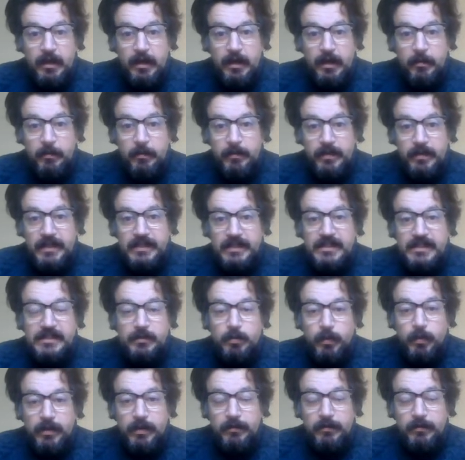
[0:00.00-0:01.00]
This is
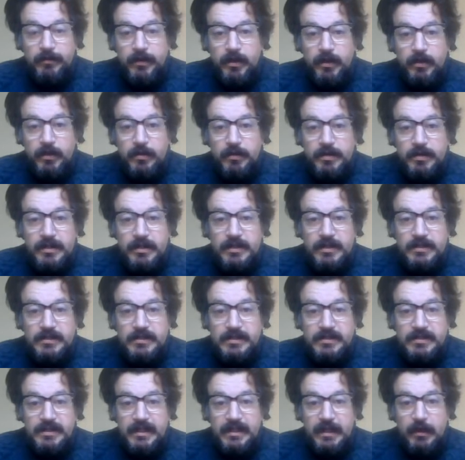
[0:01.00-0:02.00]
with a view to
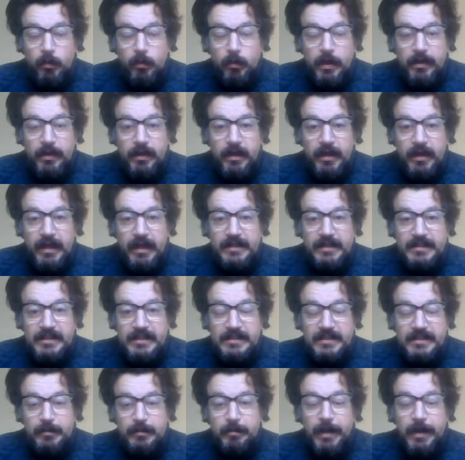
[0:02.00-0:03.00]
seeing whether it is
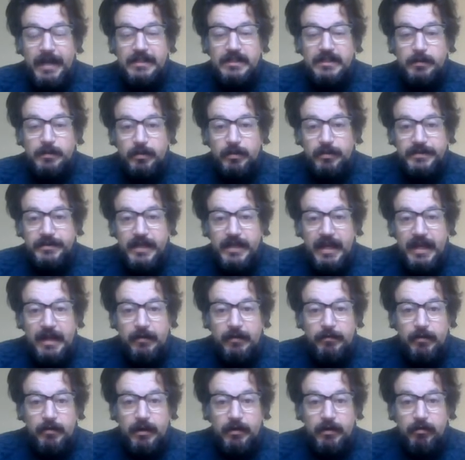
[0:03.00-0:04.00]
compatible to
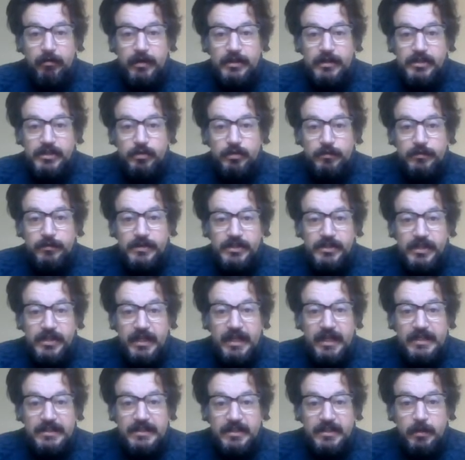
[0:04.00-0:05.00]
have recreational
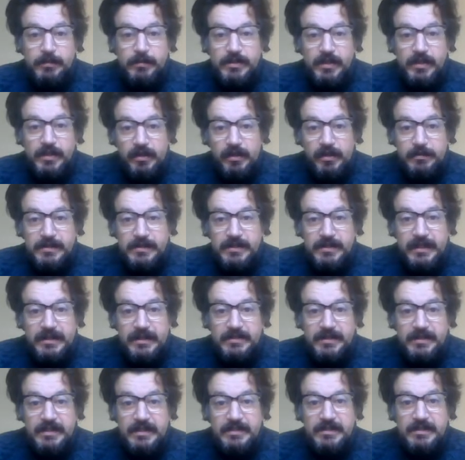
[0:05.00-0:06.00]
fishing in some
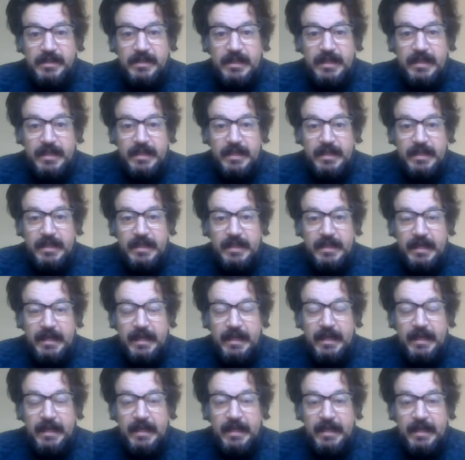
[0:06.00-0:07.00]
circumstances
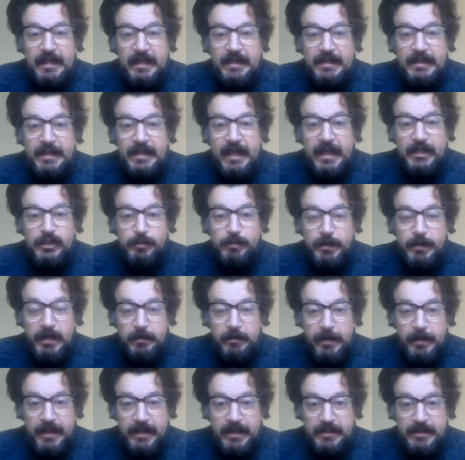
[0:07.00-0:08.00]
in
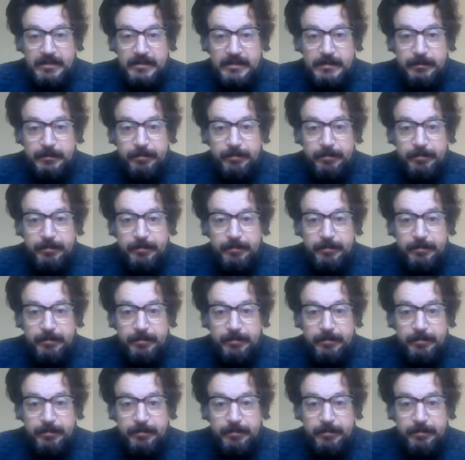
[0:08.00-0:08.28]
HPMAs.